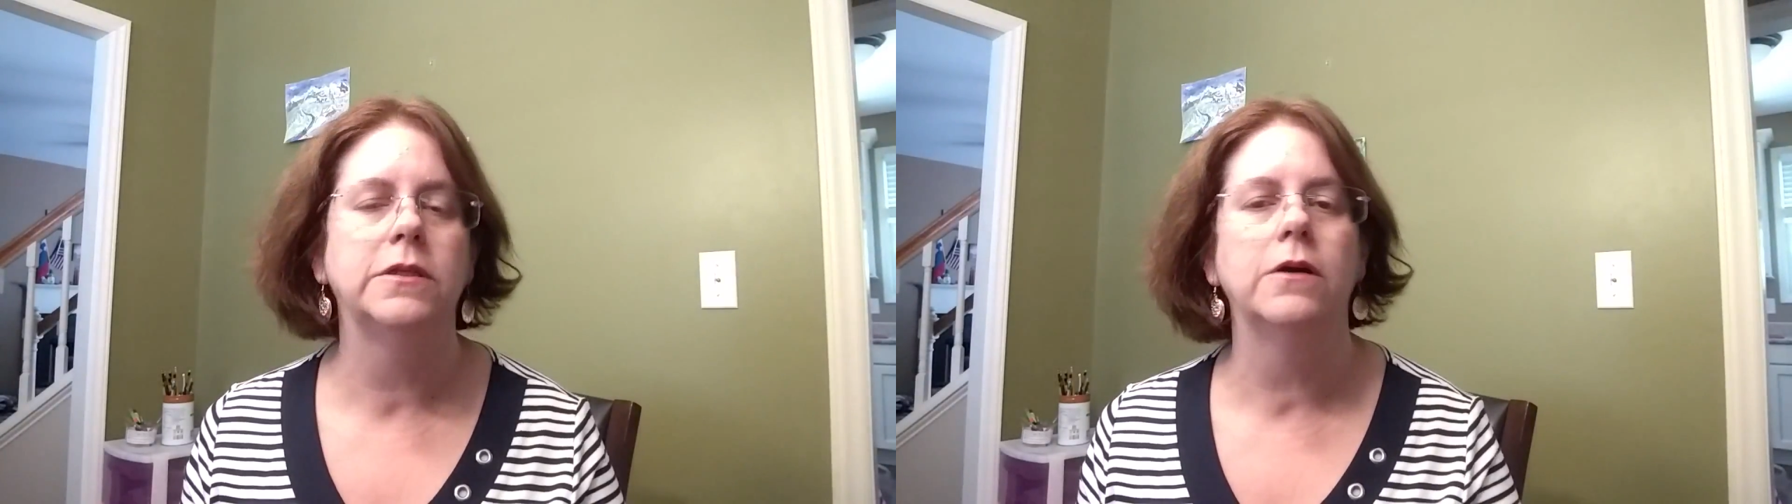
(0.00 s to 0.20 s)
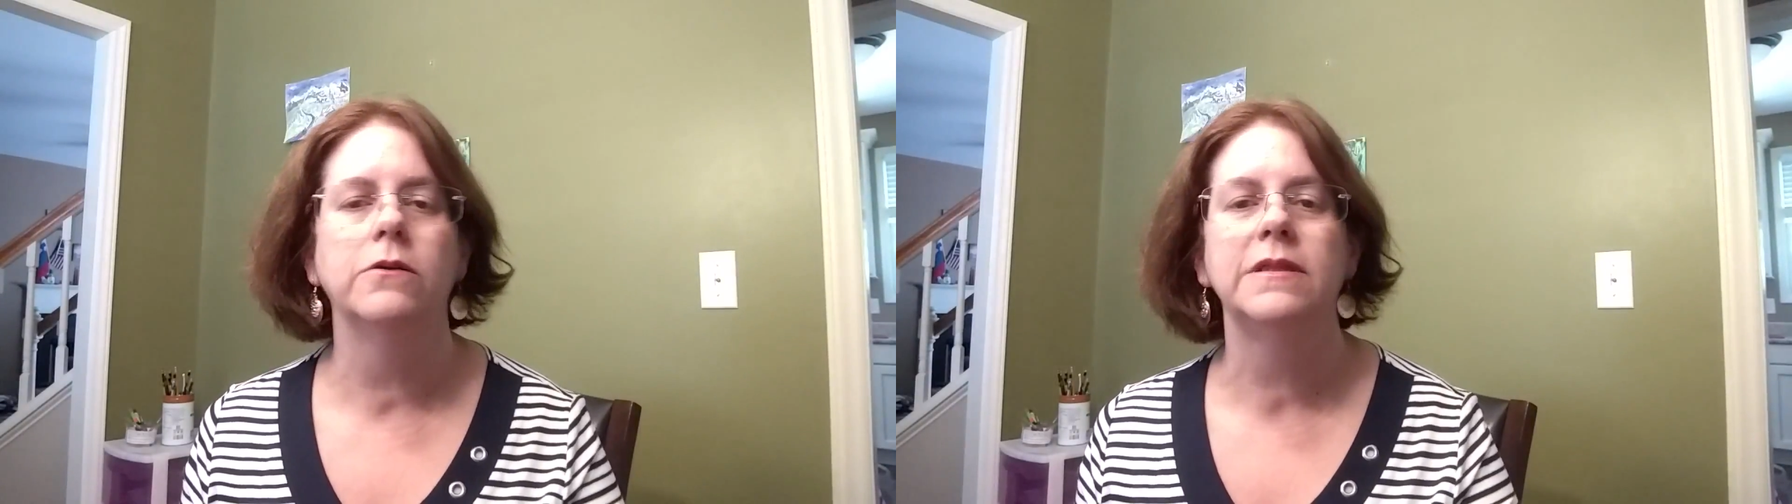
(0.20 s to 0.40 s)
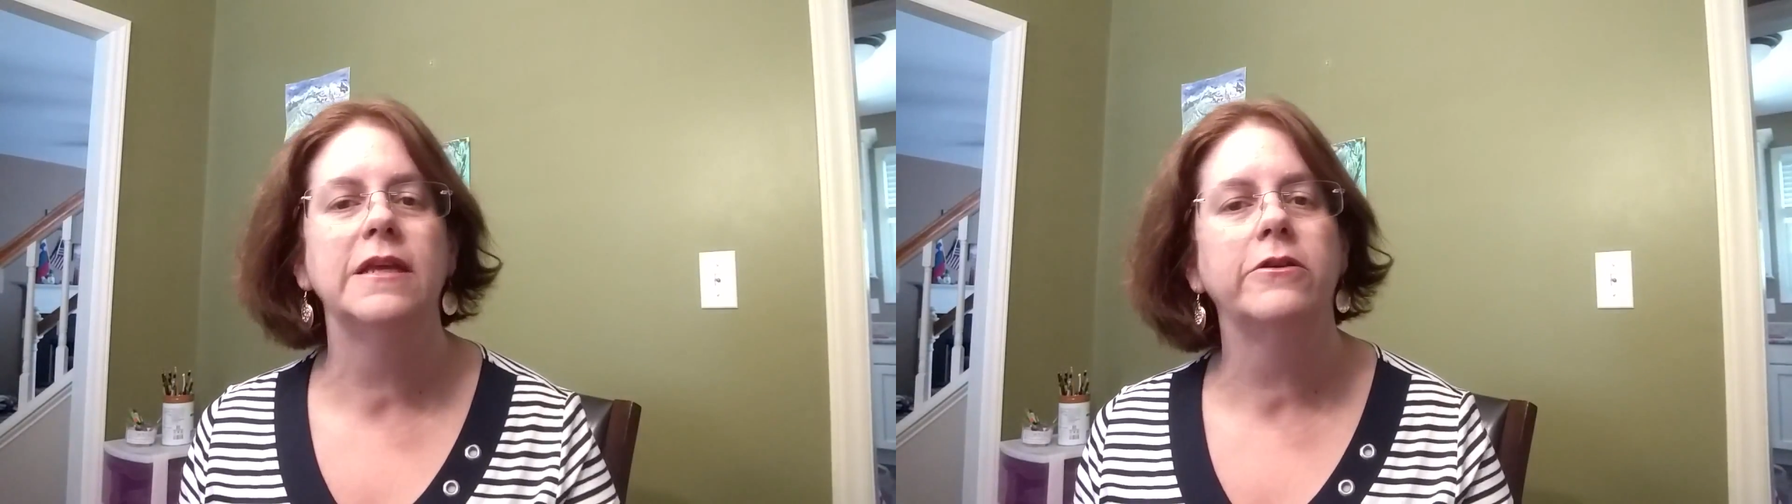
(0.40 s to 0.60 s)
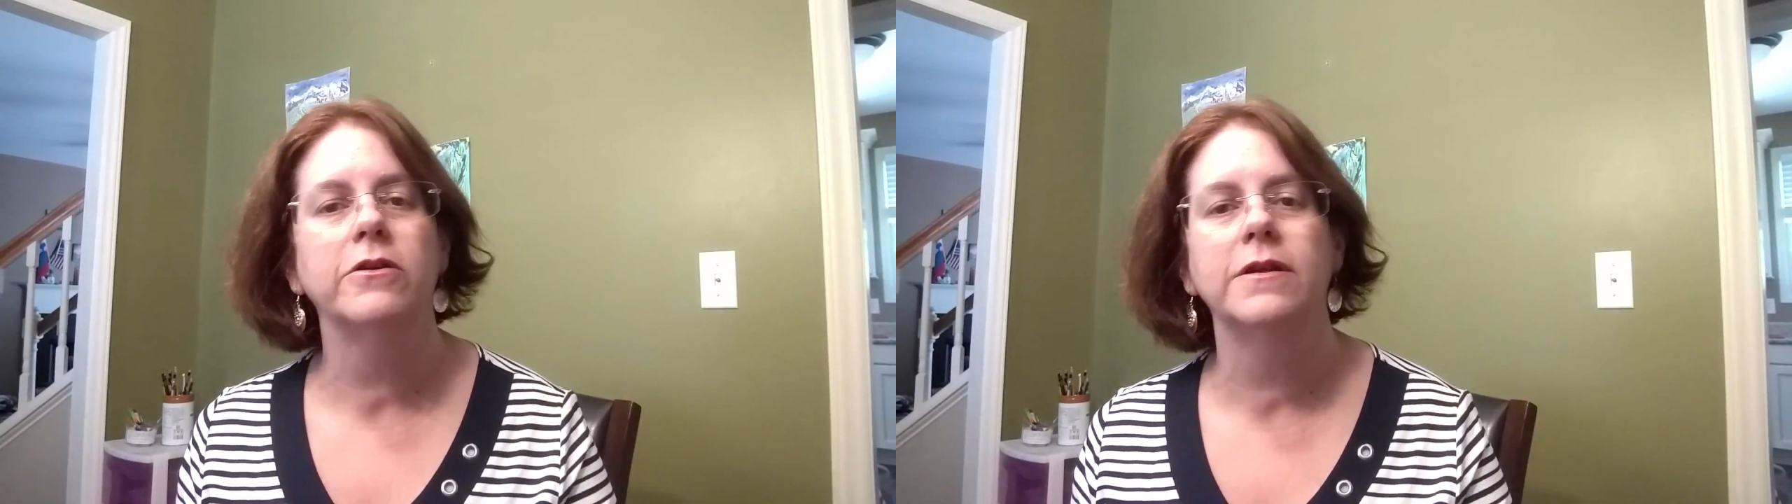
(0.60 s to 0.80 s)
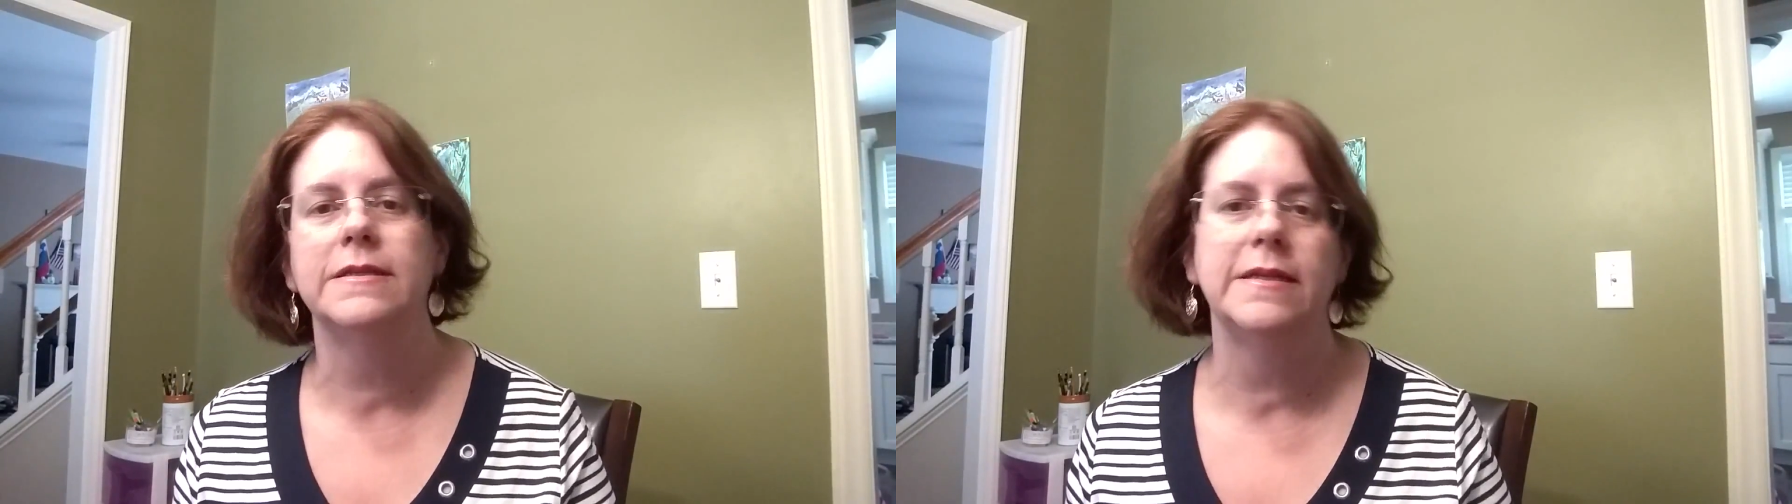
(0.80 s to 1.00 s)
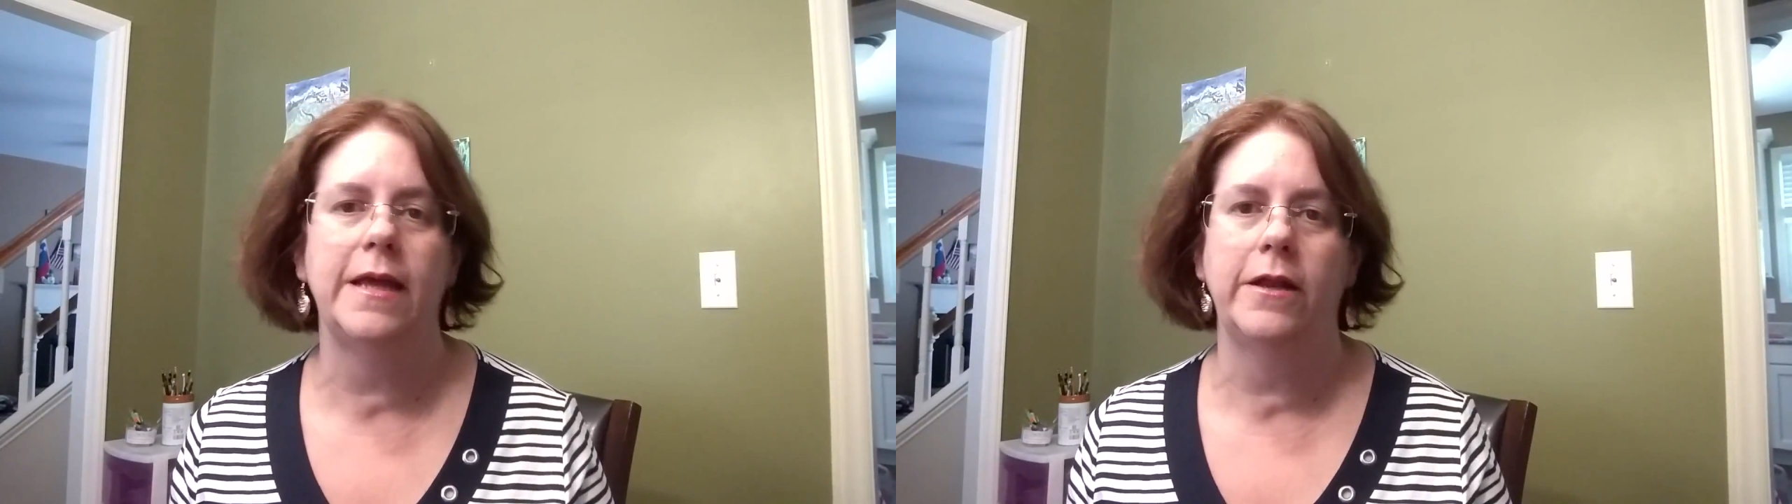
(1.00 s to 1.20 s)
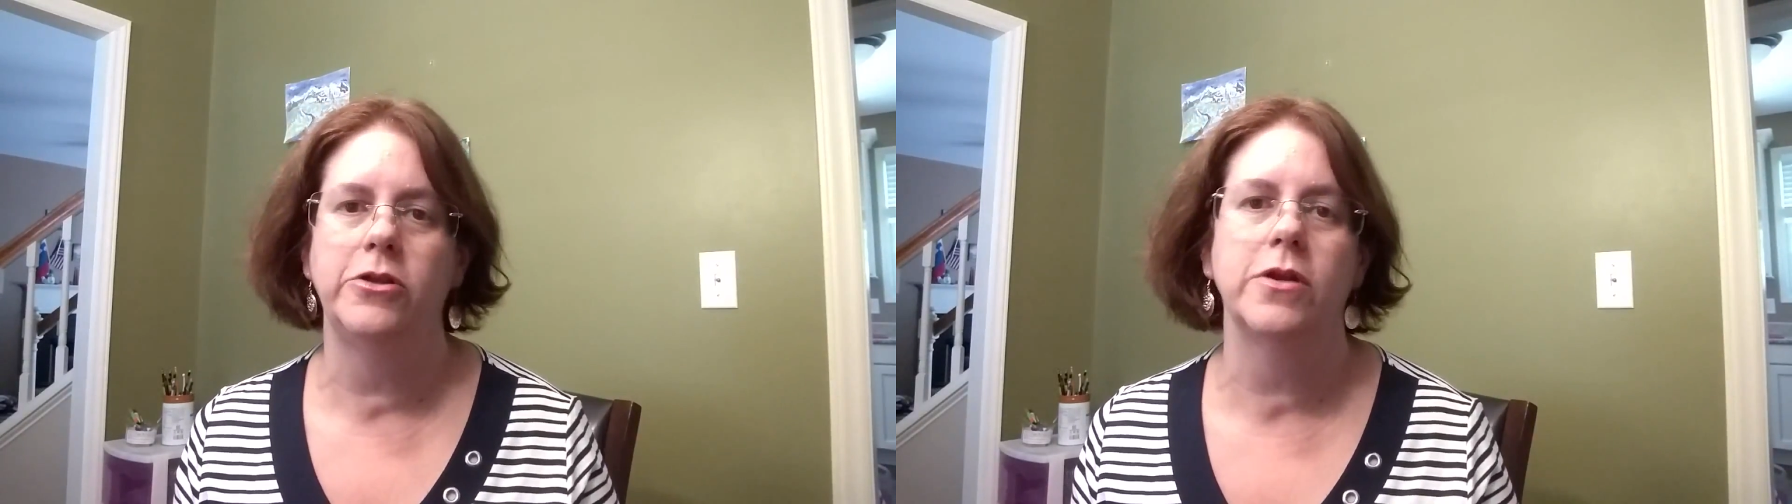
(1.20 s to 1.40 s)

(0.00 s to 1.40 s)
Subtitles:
Don't think you're going to sit down and